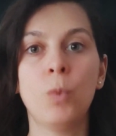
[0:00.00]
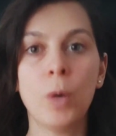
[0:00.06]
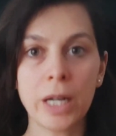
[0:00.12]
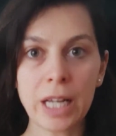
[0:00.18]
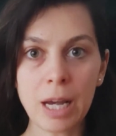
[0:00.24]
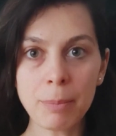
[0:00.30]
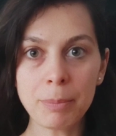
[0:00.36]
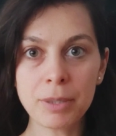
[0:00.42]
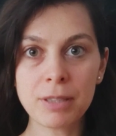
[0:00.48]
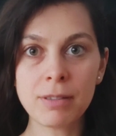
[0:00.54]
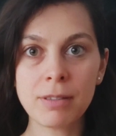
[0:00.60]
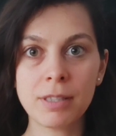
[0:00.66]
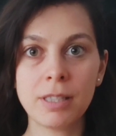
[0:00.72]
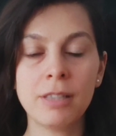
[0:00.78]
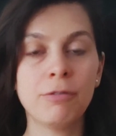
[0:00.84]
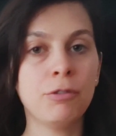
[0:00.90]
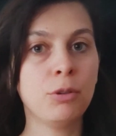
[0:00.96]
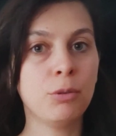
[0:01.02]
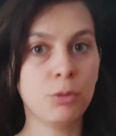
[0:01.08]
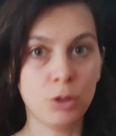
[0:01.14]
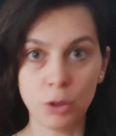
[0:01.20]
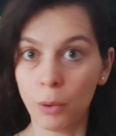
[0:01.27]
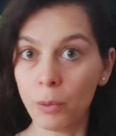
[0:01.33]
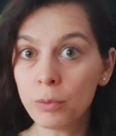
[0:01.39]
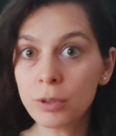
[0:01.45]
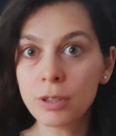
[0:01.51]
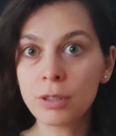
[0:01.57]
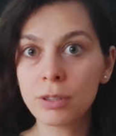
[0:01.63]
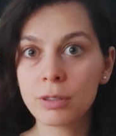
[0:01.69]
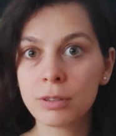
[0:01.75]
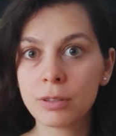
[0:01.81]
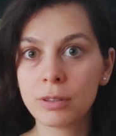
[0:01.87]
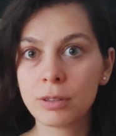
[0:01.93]
What happens if you
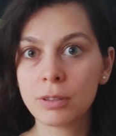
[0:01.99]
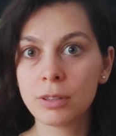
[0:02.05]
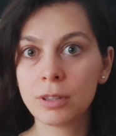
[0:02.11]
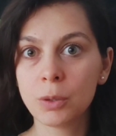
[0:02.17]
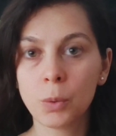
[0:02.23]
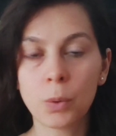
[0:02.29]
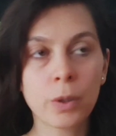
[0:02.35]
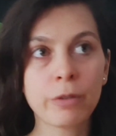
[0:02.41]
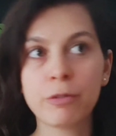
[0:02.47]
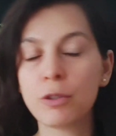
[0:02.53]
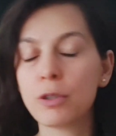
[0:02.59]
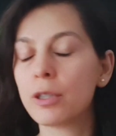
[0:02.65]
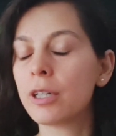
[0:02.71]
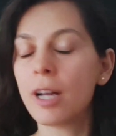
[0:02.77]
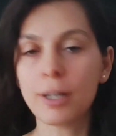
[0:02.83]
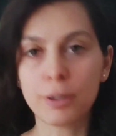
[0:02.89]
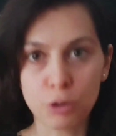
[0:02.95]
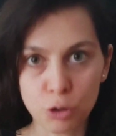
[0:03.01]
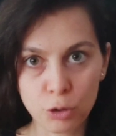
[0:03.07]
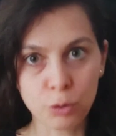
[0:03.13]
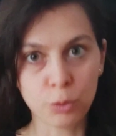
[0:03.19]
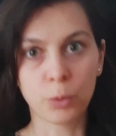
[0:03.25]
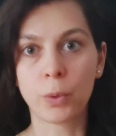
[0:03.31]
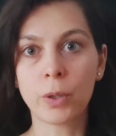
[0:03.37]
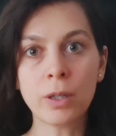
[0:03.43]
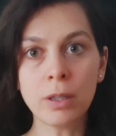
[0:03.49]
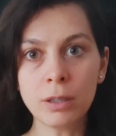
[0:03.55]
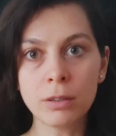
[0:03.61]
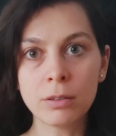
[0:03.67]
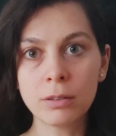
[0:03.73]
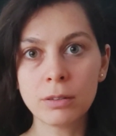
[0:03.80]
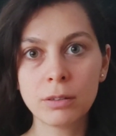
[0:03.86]
don't, or if you're not sure?